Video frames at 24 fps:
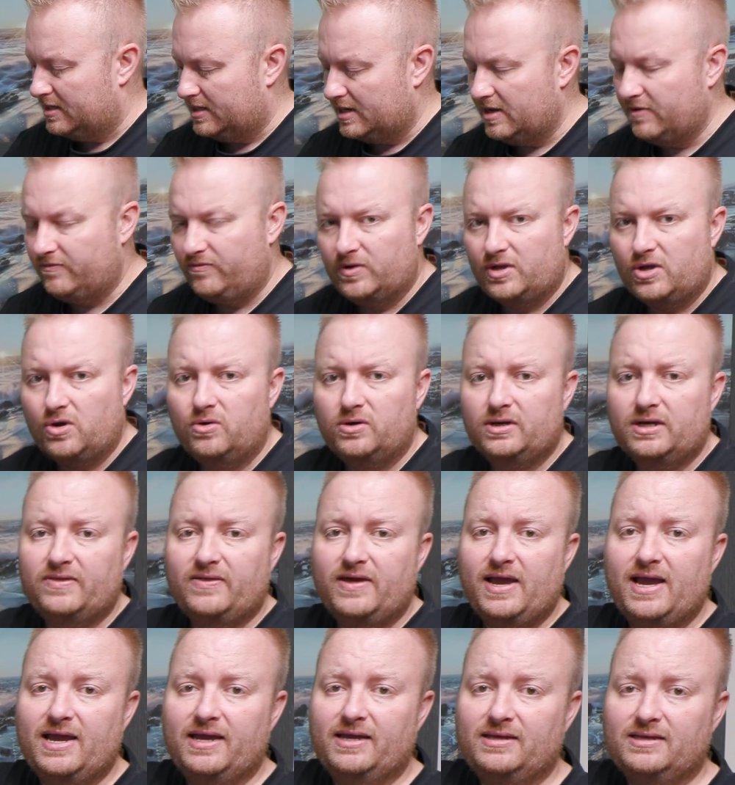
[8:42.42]
Now, if we go into
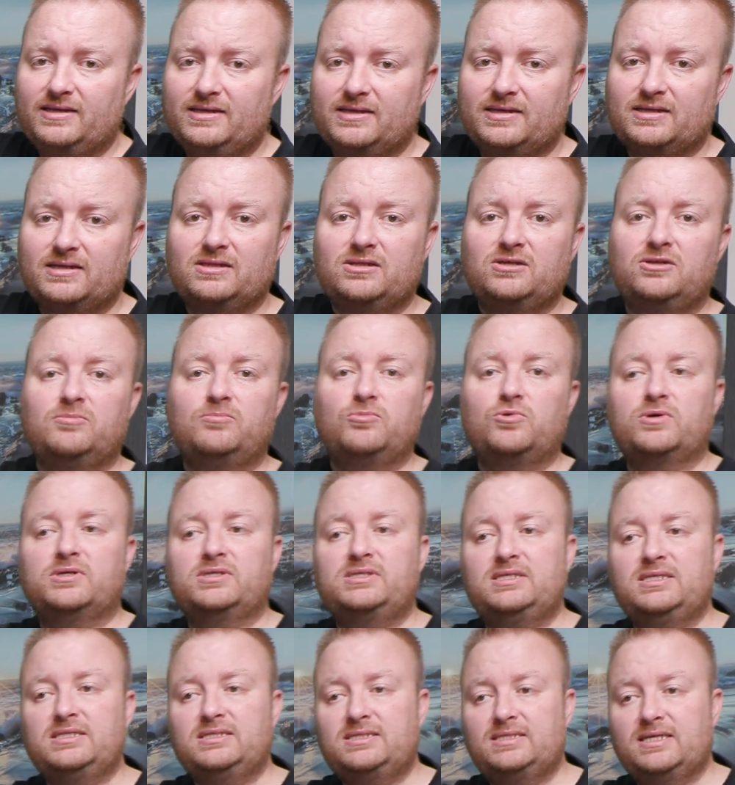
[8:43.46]
that in a little more
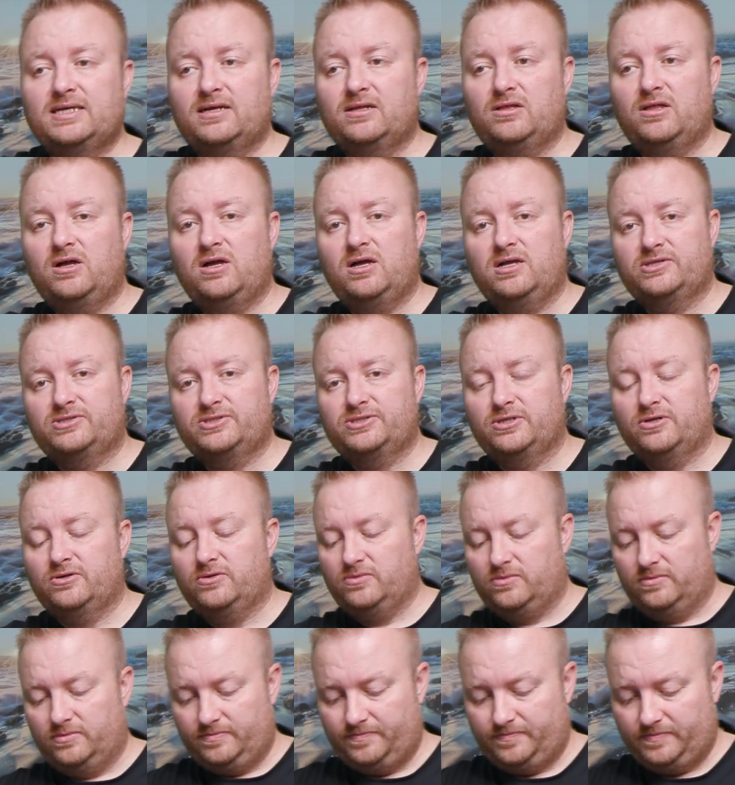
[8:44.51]
detail
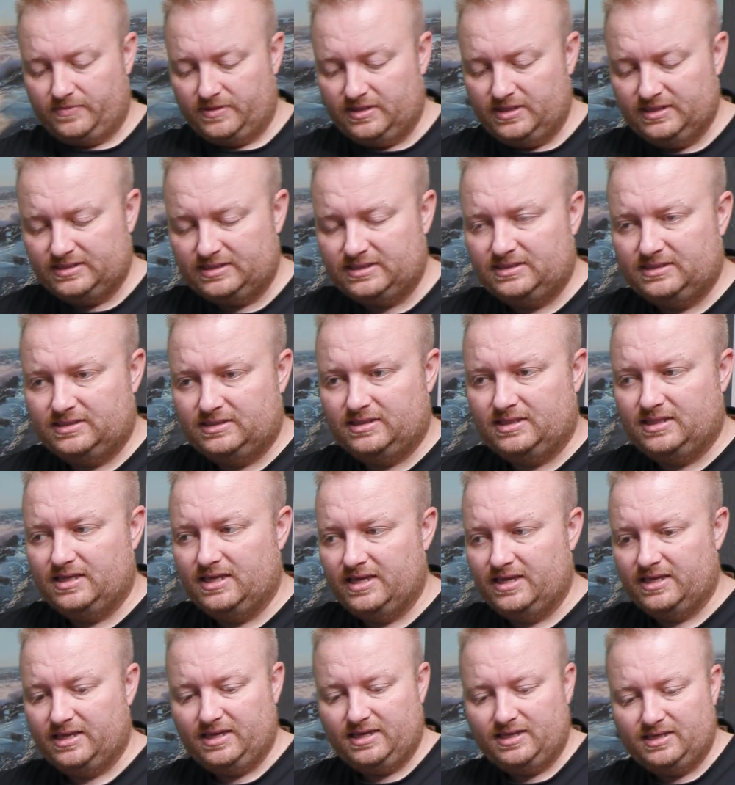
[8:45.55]
also, this
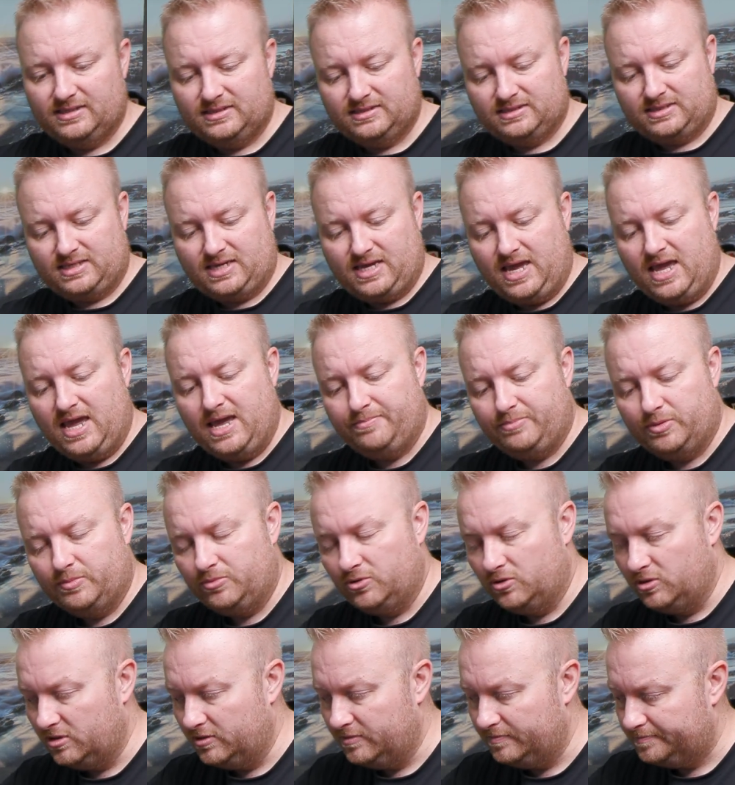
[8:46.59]
thing is
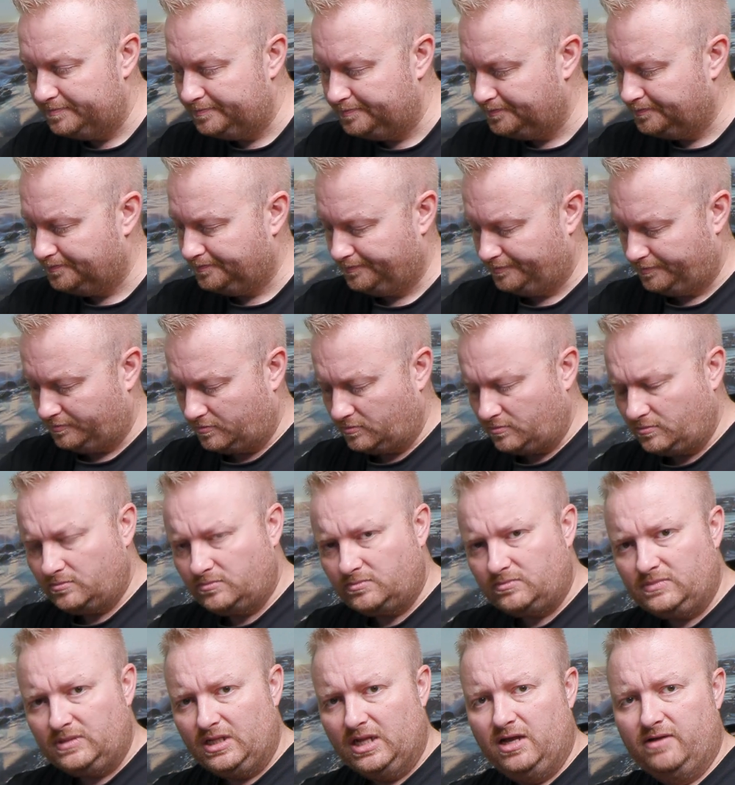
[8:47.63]
capable
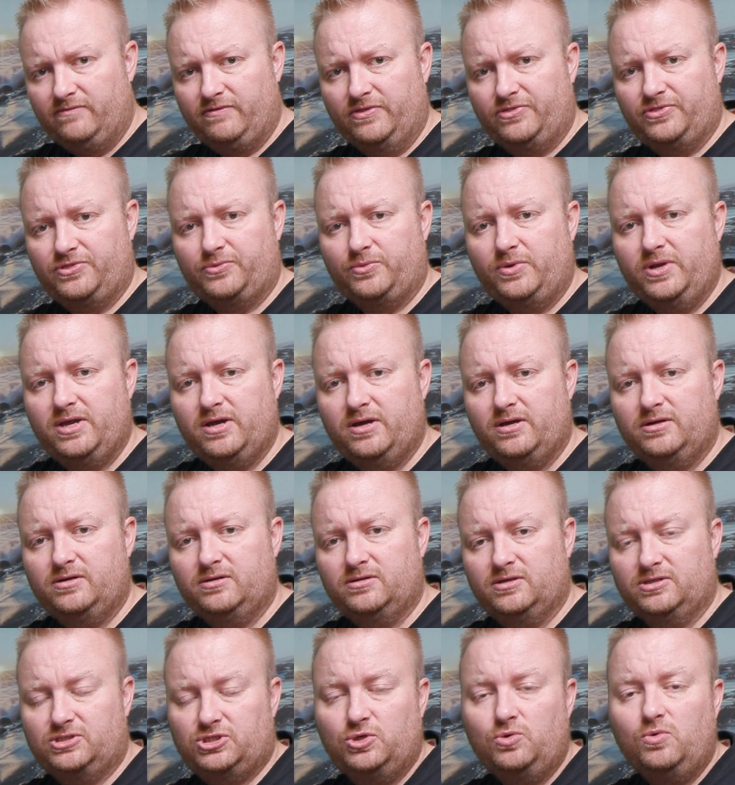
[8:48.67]
of a
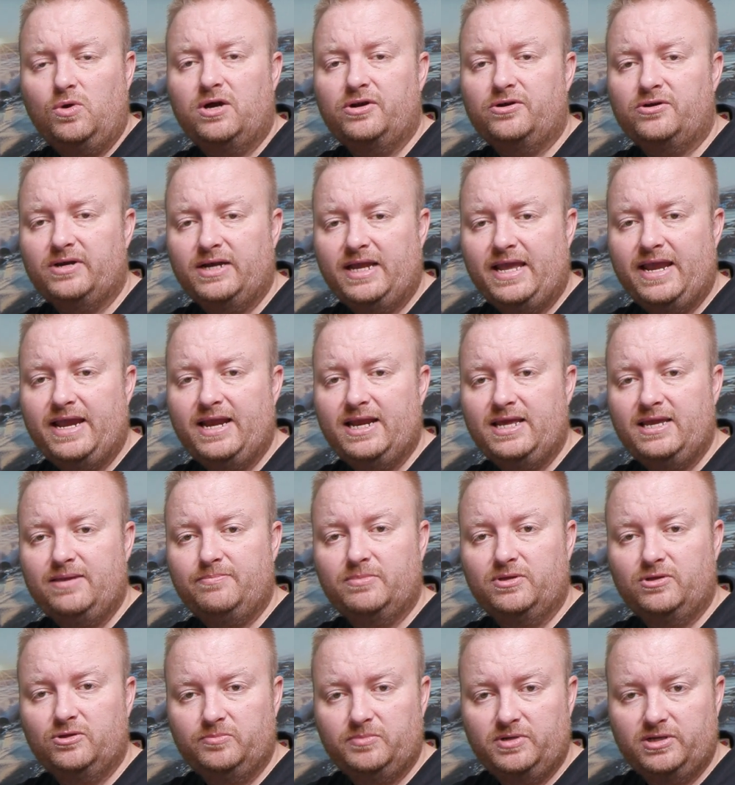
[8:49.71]
280
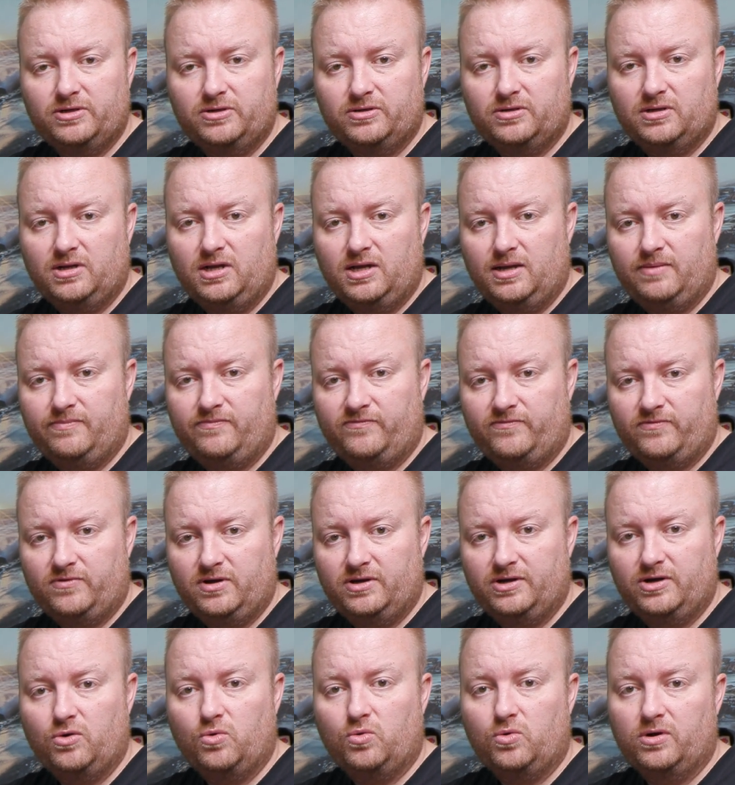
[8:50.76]
millimeter up
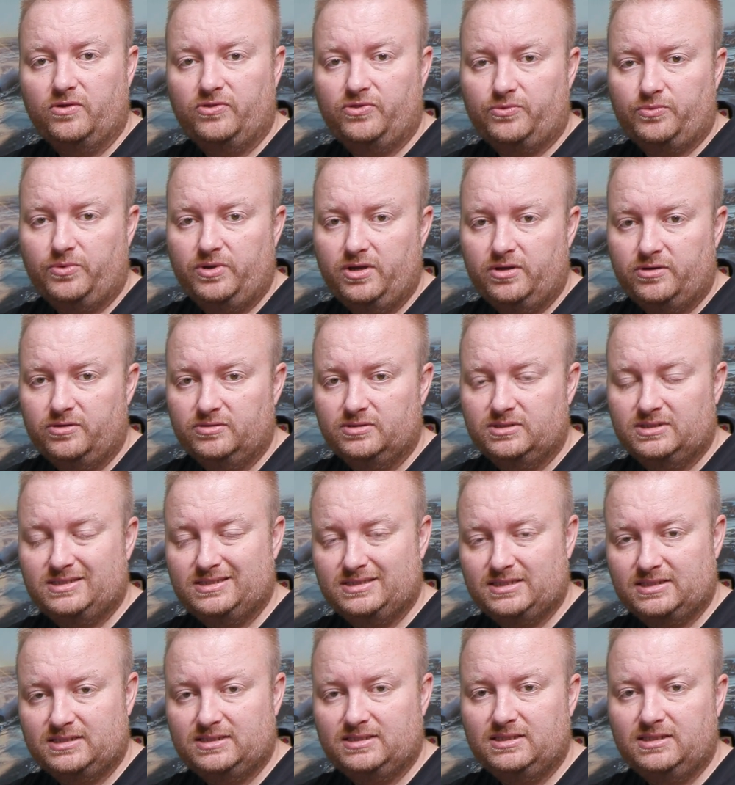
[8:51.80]
front or a
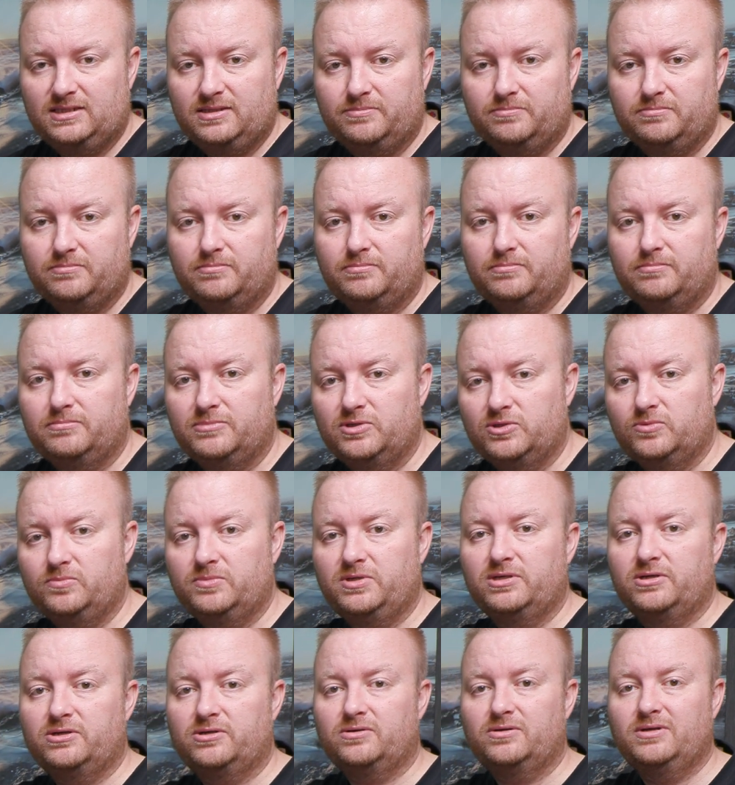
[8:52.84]
360
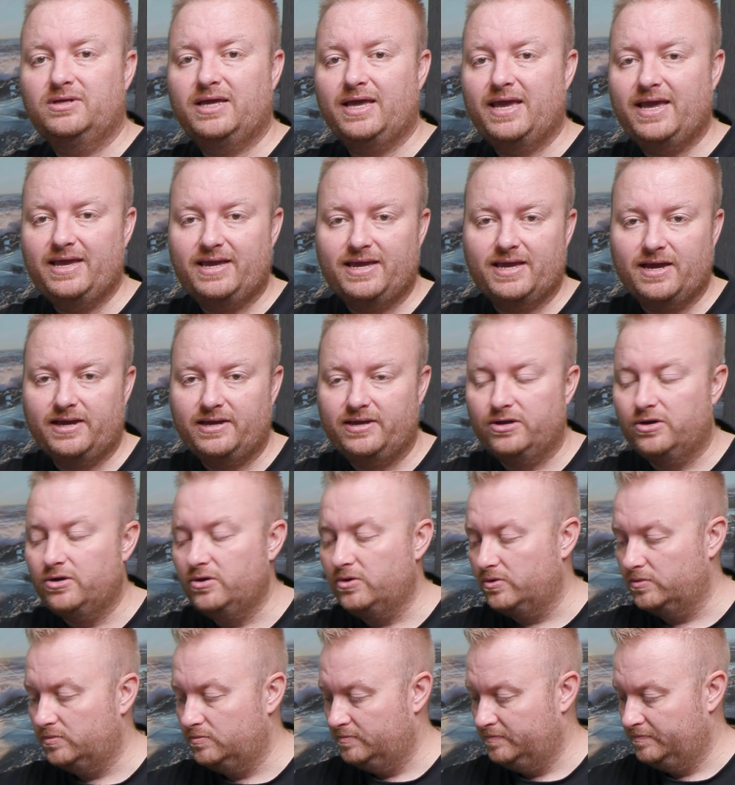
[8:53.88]
millimeter
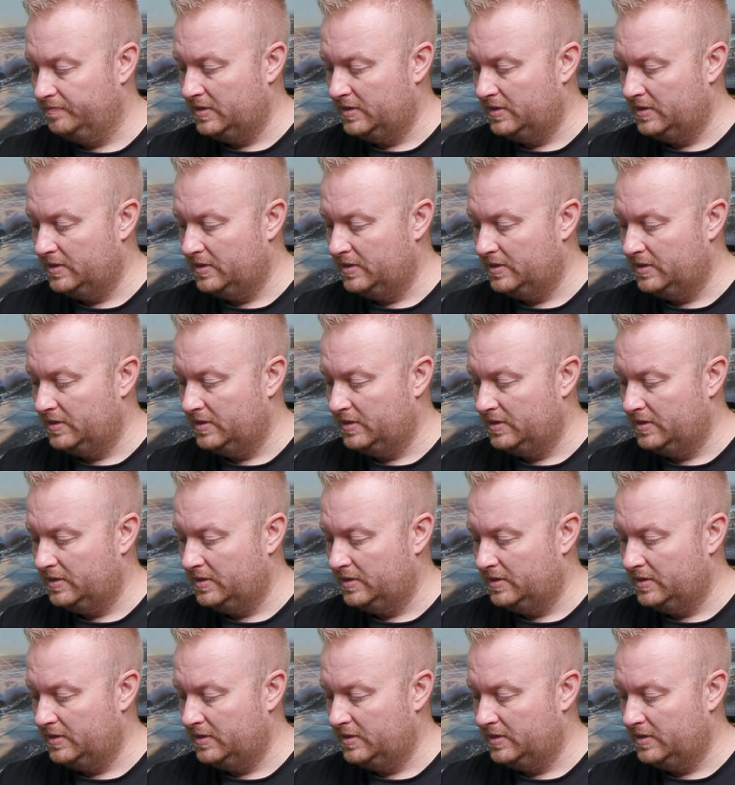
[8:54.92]
AIO.